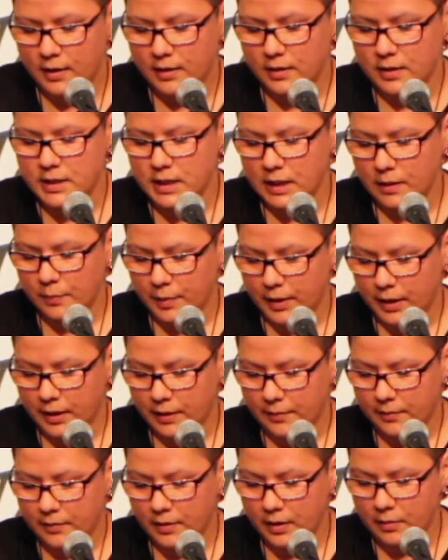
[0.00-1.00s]
The
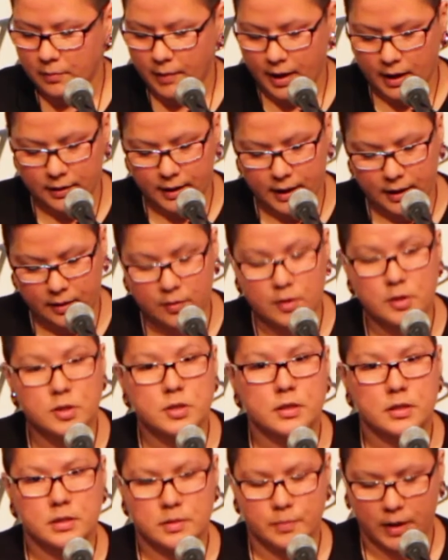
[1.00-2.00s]
teepee, in my language,
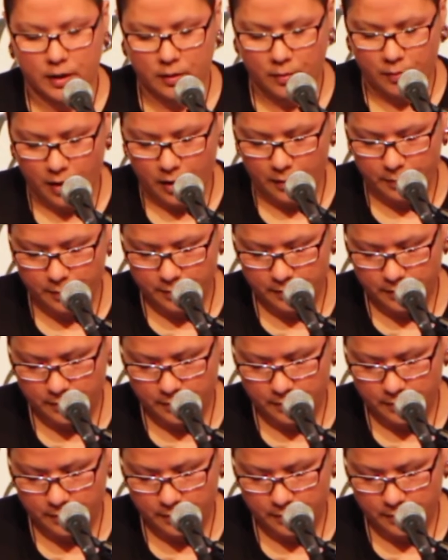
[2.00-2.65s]
is mîkiwahp,